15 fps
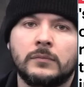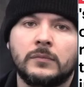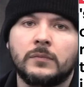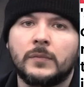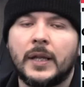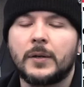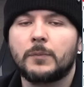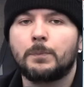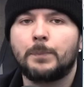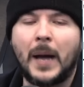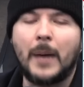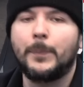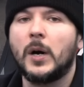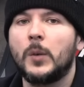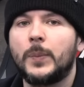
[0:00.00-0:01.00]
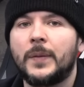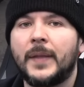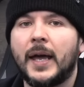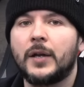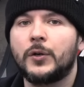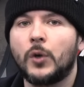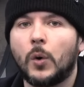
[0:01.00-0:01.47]
They pop open
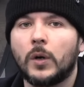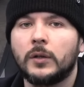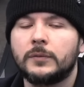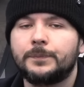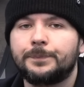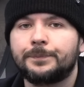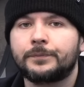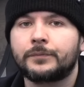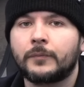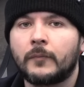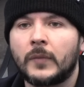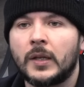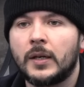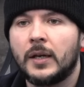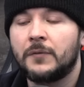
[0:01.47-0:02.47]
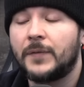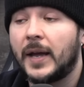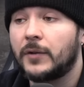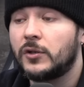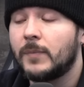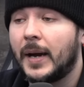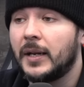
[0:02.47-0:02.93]
that door. In fact,
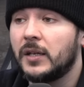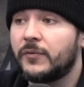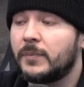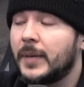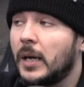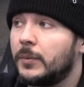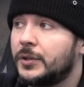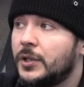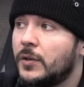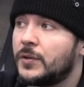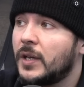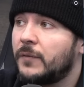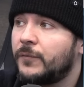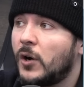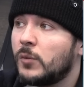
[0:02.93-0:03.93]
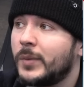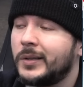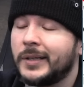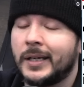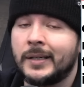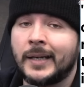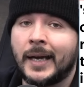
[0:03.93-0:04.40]
you might even be able to use that phone bill to
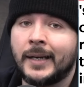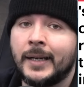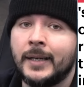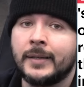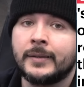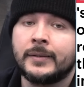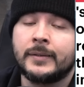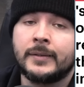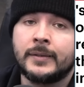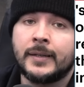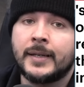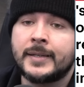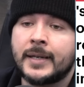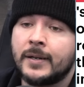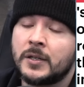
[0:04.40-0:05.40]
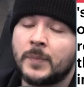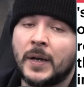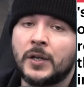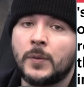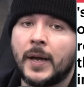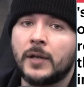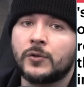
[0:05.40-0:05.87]
get an ID and say, here's my
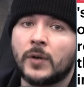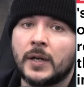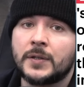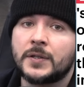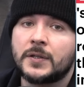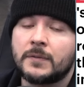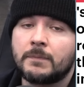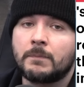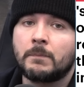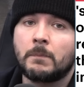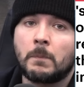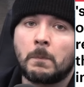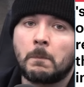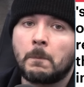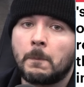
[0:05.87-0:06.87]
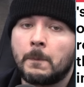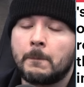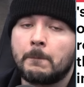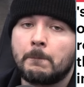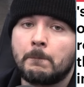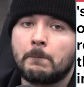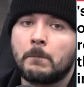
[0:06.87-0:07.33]
new address.
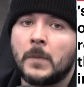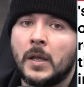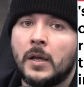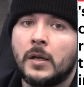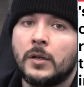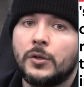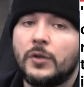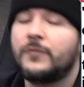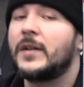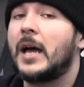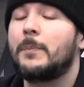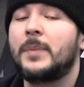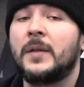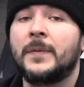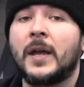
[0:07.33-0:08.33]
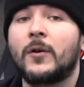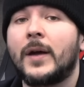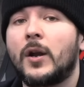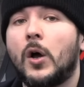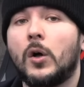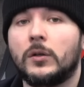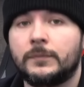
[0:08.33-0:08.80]
You've not been there at
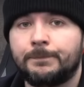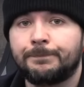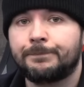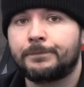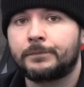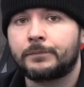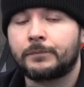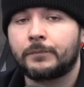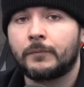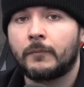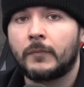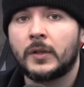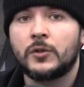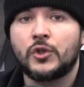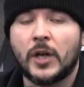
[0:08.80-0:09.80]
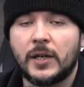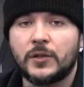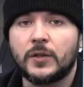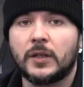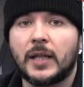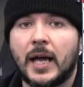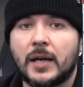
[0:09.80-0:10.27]
all. Change the
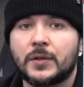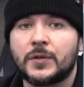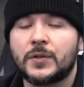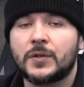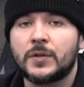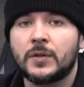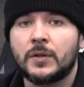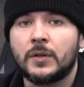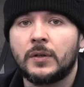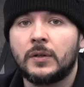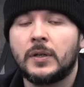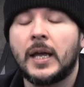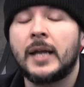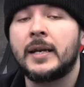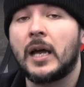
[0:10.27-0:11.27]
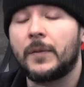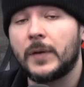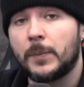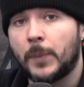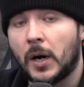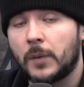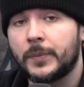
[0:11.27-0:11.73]
locks, and now the
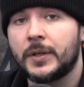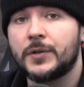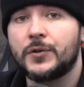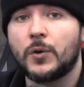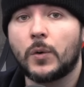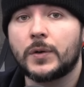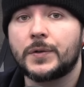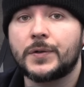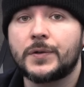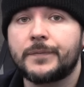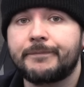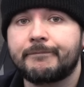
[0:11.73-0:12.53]
apartment is yours.